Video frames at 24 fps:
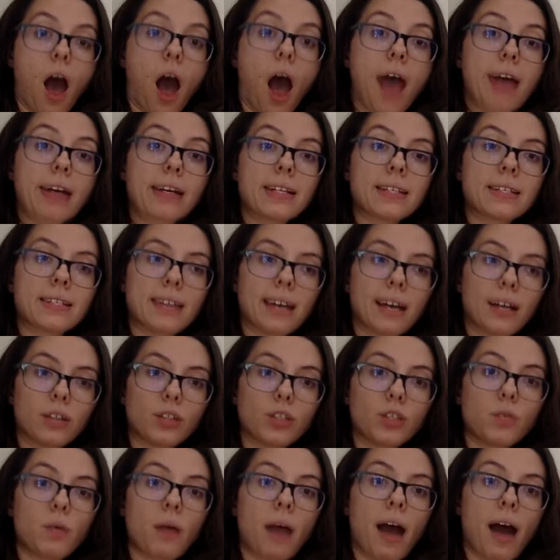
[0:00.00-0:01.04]
I could tell
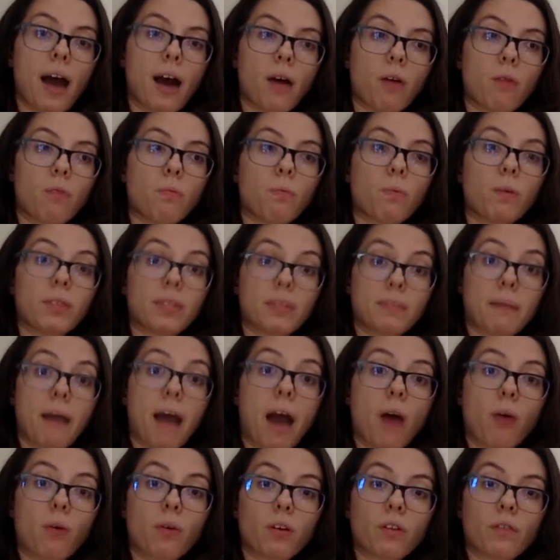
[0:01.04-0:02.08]
you what the
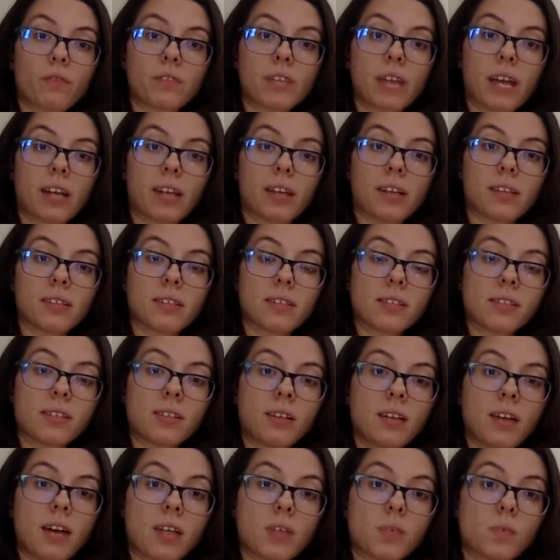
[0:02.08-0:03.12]
power of 10 is
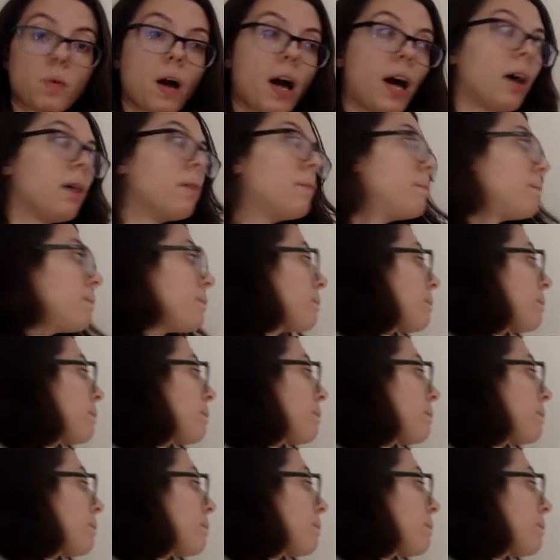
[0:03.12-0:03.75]
as well.